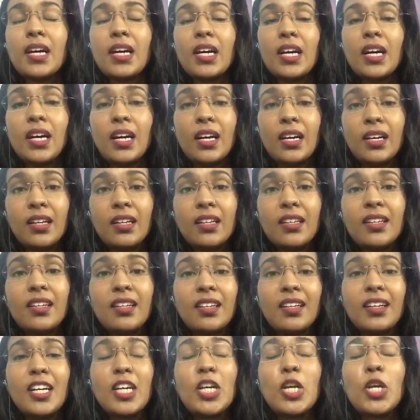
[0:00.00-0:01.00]
a
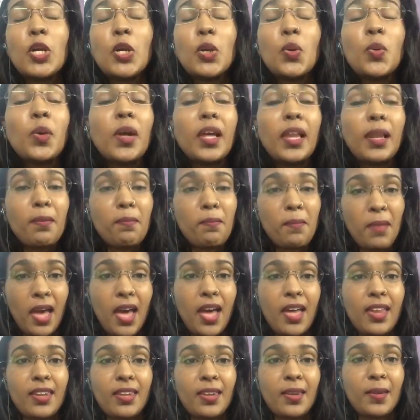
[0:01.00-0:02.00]
cruel
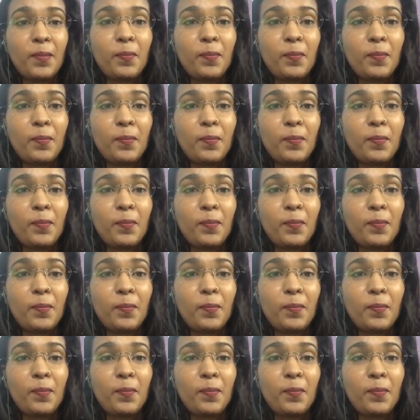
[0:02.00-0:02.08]
man.